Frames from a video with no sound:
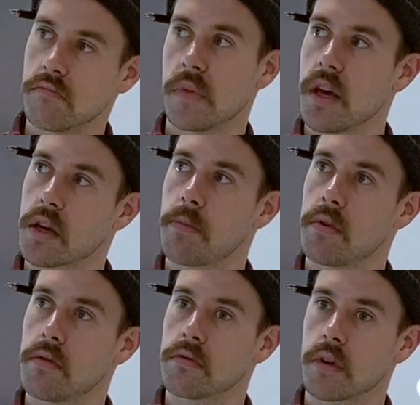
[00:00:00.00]
Yeah,
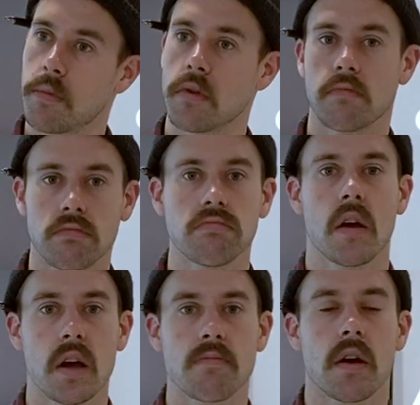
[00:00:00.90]
probably a
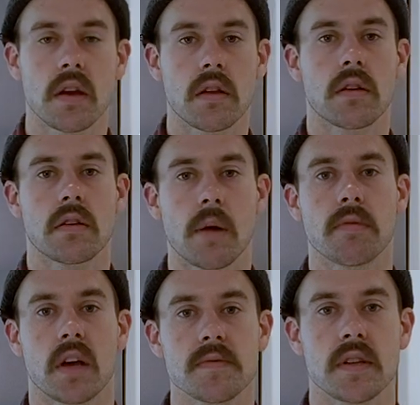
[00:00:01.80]
couple
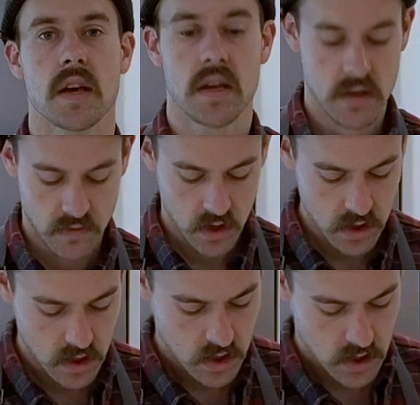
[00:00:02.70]
times a day. It's fine.